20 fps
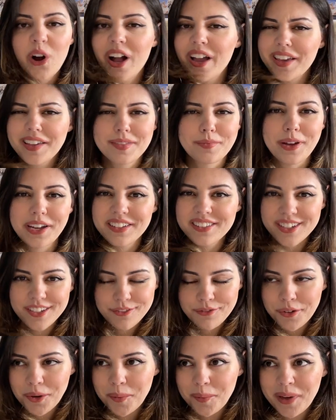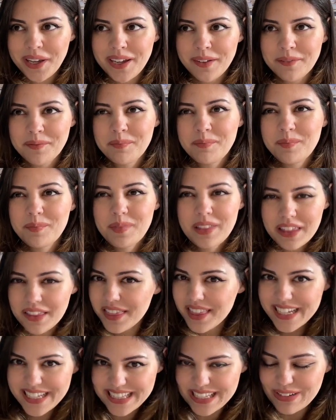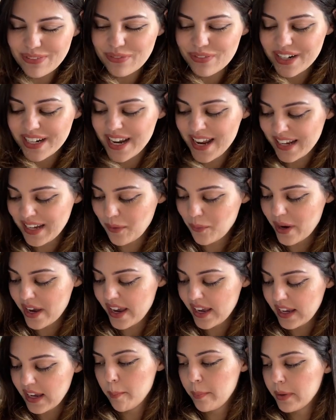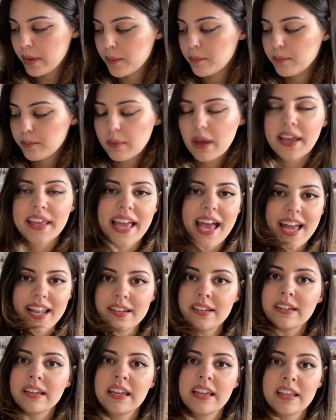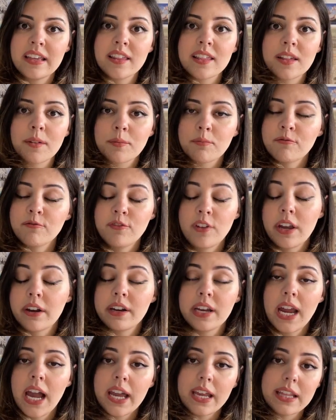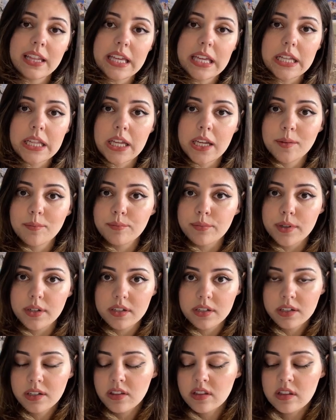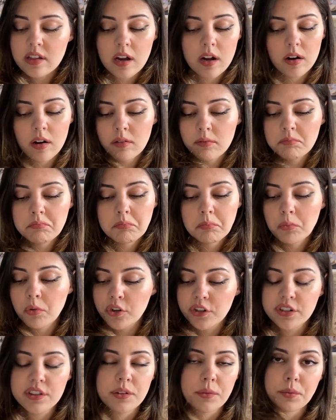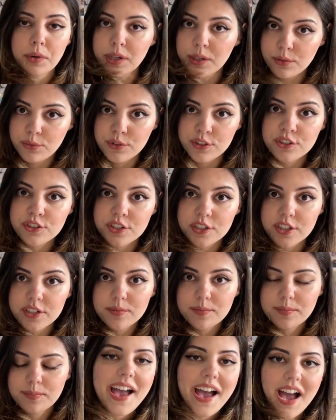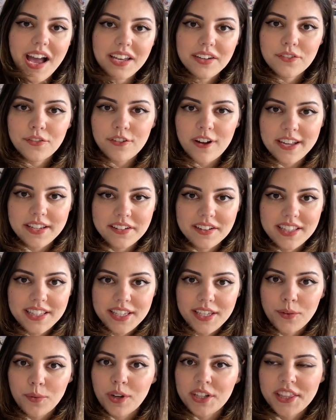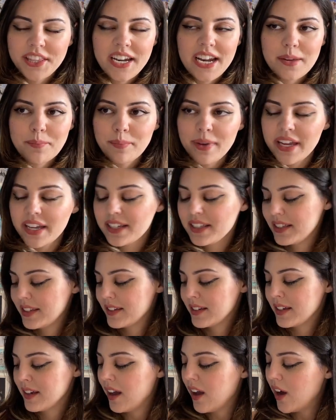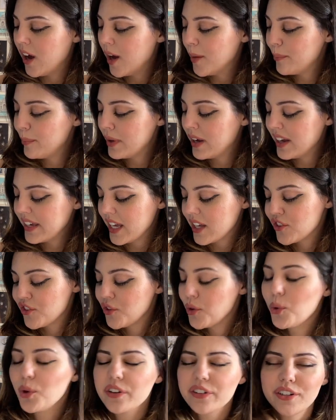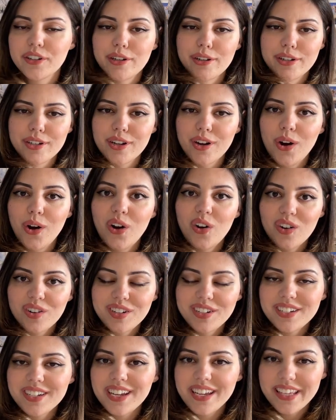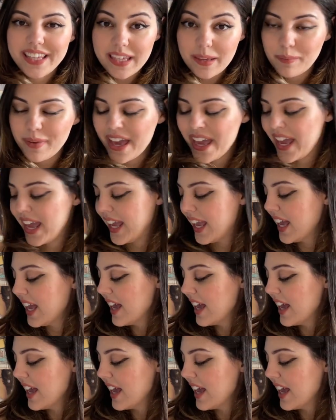I expected from it. Something different anyway, but again, it is a very highly acclaimed book, so worth the read for sure. And finally, one that I picked up, I actually ordered on eBay